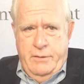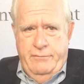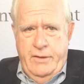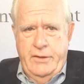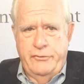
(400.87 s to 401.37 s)

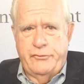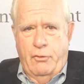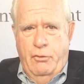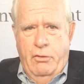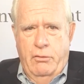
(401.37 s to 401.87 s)
These
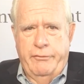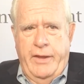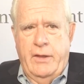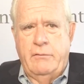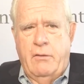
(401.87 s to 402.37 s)
all
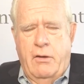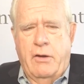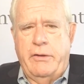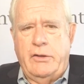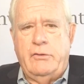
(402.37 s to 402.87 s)
then
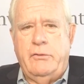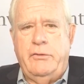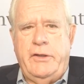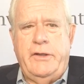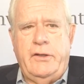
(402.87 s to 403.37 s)
are
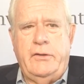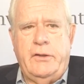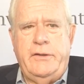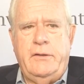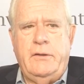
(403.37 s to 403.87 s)
included
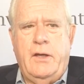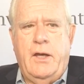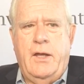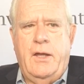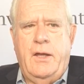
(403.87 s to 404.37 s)

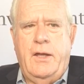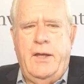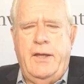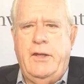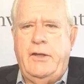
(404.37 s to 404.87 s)

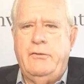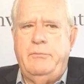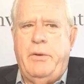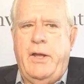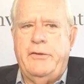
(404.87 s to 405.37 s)
in a
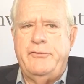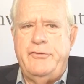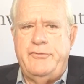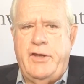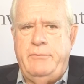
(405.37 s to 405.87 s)
good policy
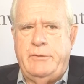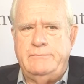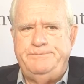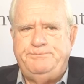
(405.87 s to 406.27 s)
statement.